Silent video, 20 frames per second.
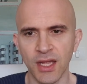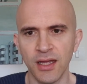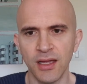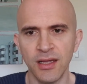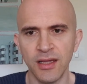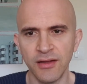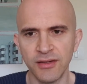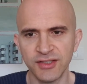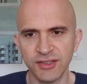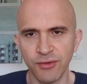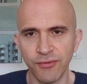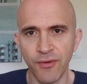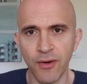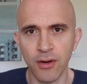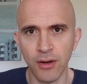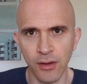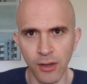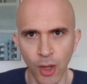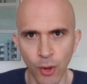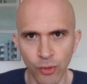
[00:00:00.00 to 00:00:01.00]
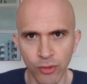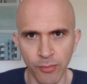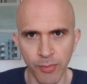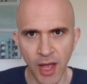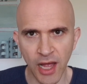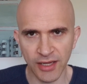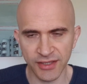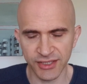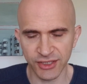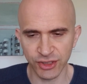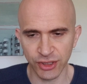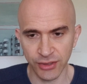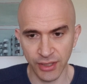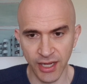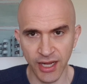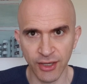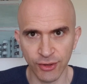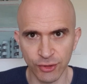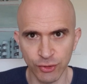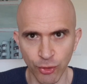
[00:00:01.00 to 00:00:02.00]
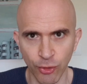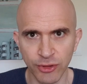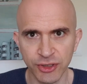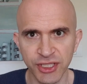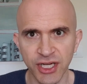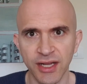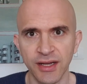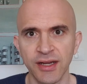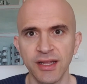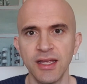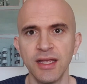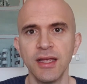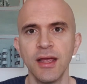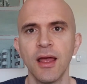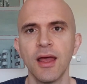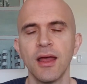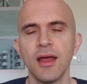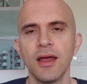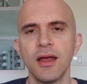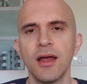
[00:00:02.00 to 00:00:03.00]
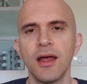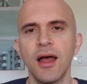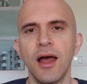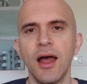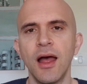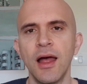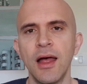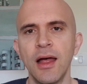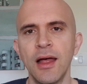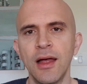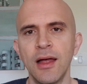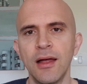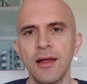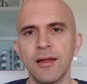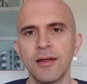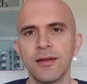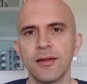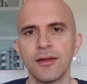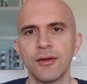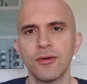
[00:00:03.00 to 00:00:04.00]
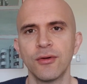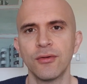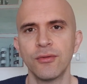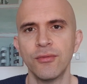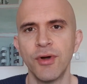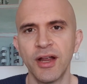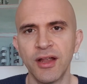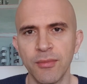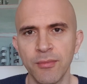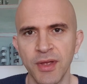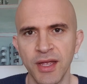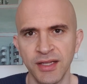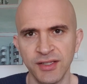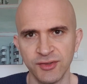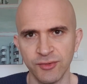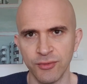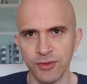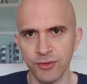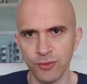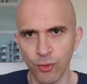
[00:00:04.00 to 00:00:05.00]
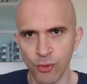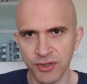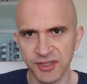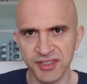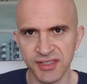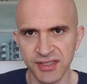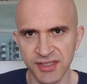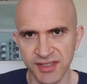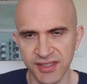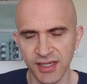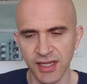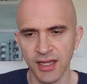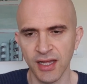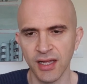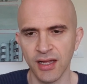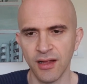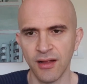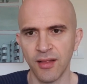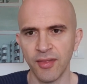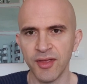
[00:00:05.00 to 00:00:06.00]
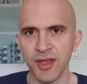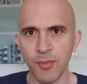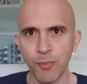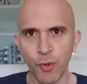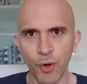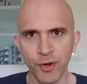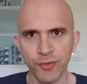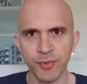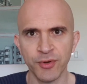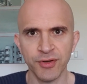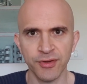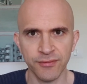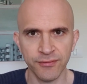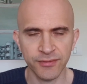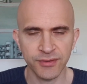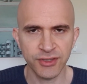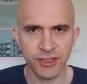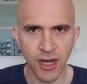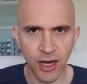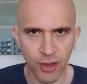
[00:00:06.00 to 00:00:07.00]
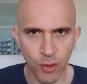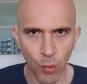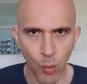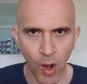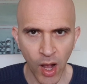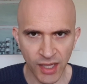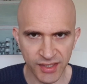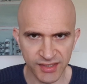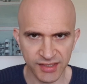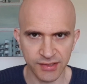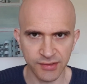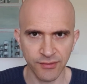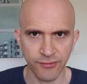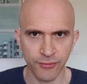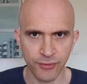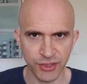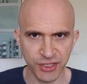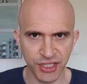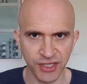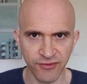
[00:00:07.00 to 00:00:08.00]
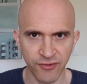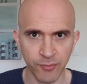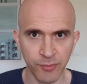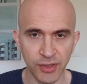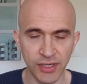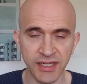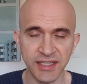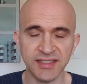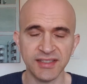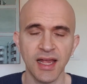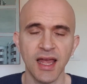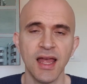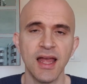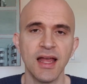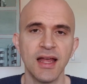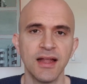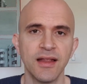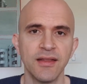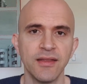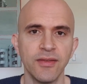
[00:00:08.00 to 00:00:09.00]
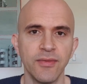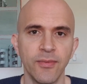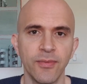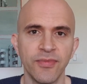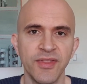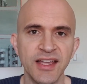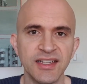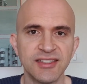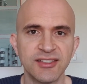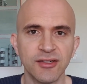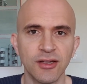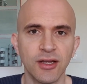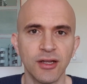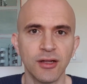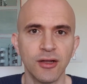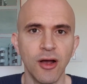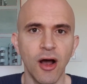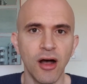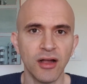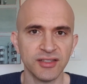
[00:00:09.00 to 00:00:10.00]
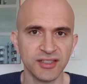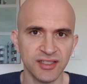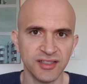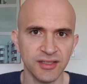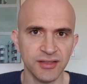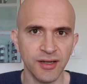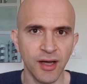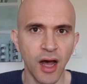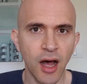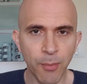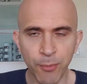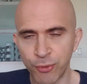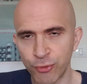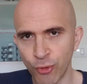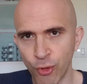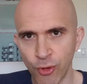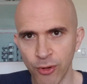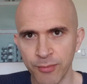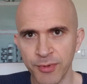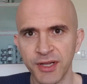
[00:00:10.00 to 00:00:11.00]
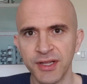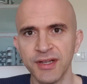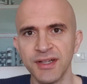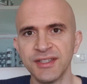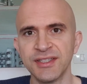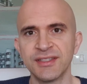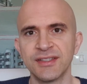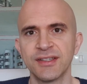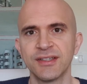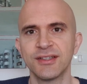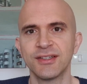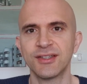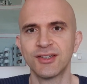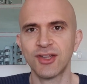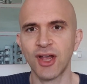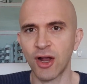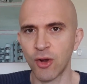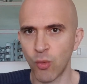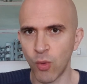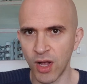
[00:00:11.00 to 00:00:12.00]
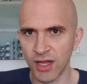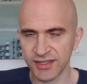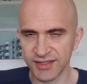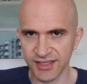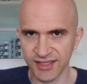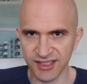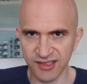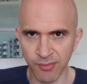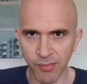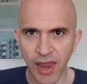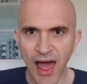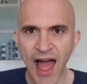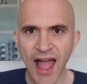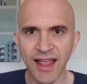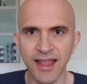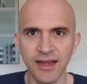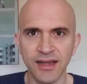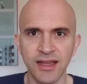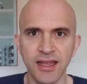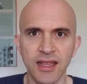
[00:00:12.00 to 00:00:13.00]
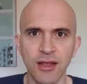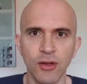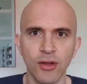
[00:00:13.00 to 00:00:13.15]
so far a local politician in Georgia, and he recommends or endorses the appointment of Tucker Watts for chief of police. This causes an uproar because Tucker Watts is black, and